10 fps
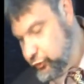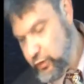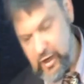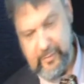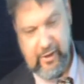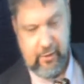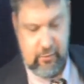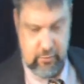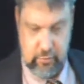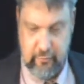
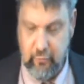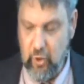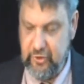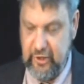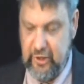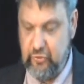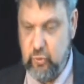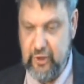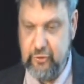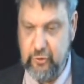Deuteronomy 14,
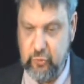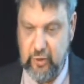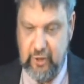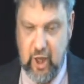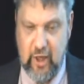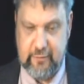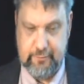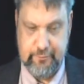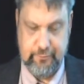22 to 29.